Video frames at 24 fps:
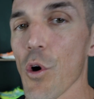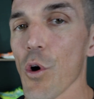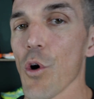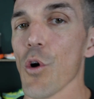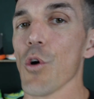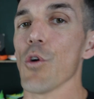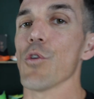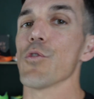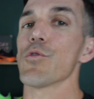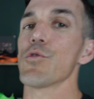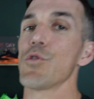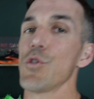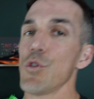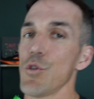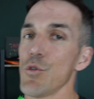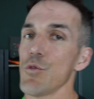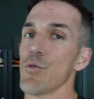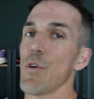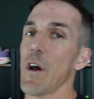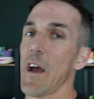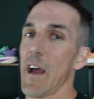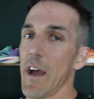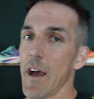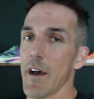all
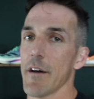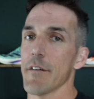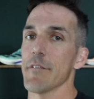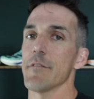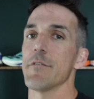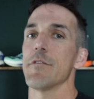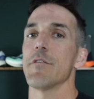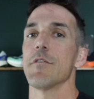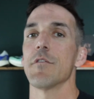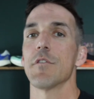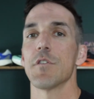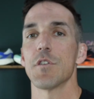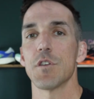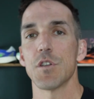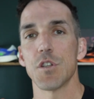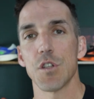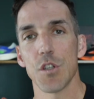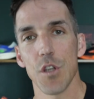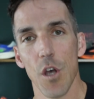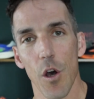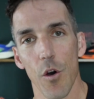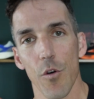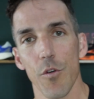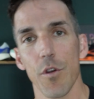you have
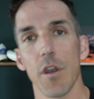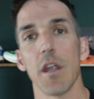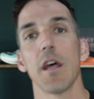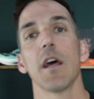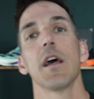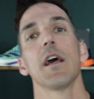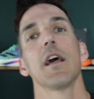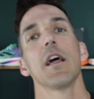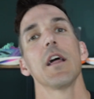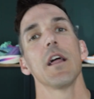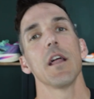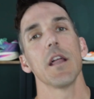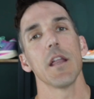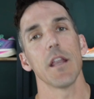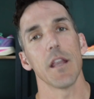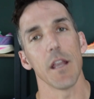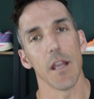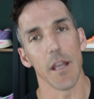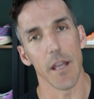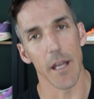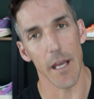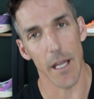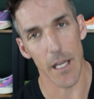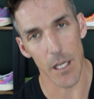sown."
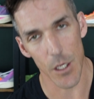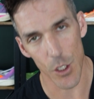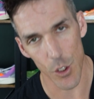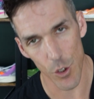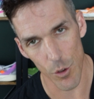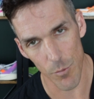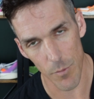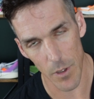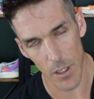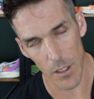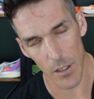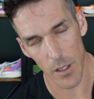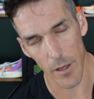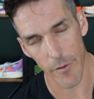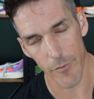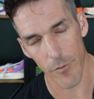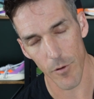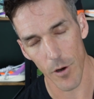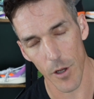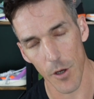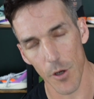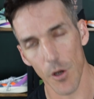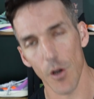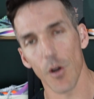Thank you, Midlife
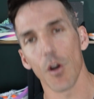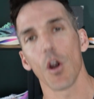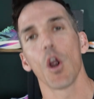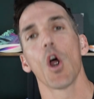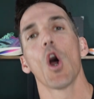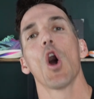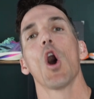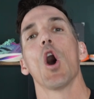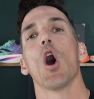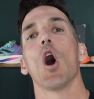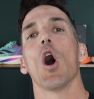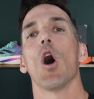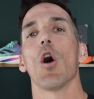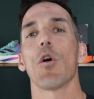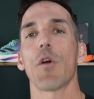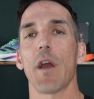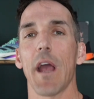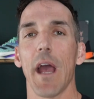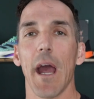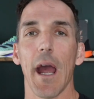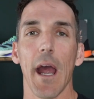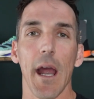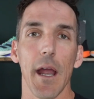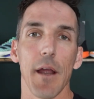Runner.
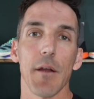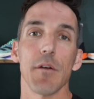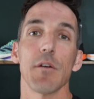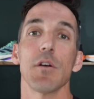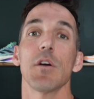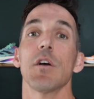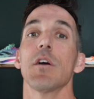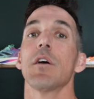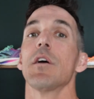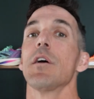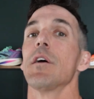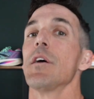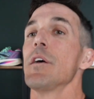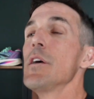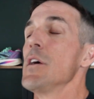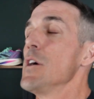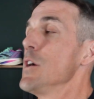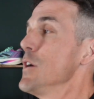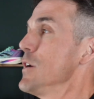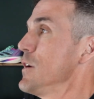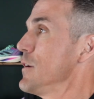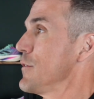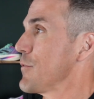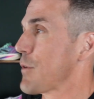Okay,
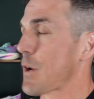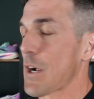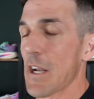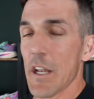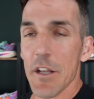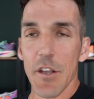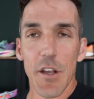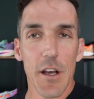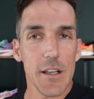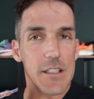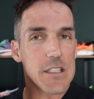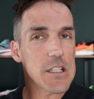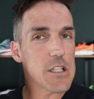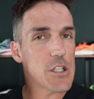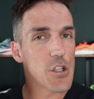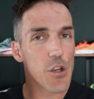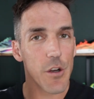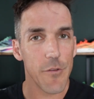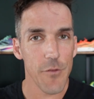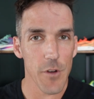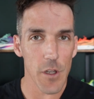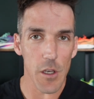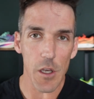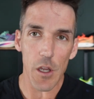we're gonna toss it to
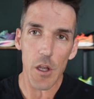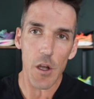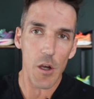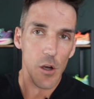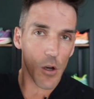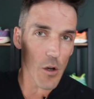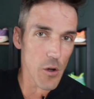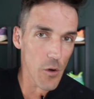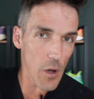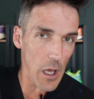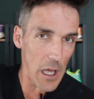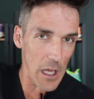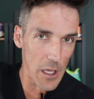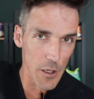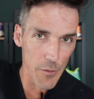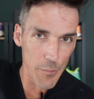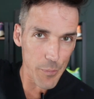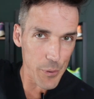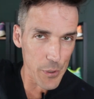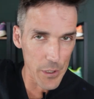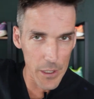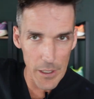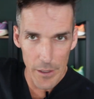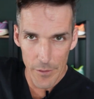a video. I'll
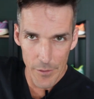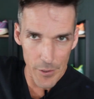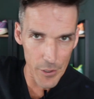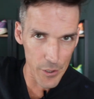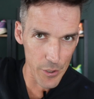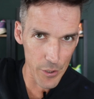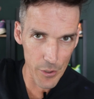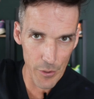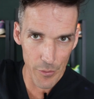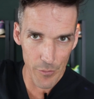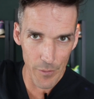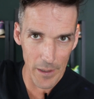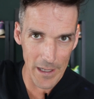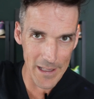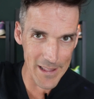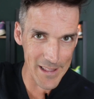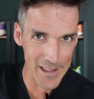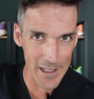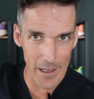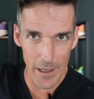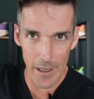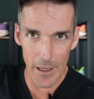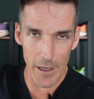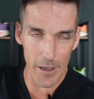put it right
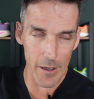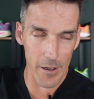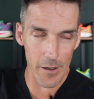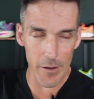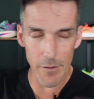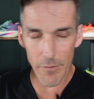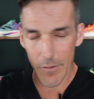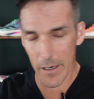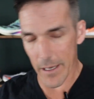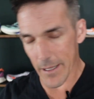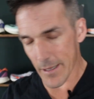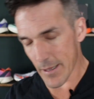there.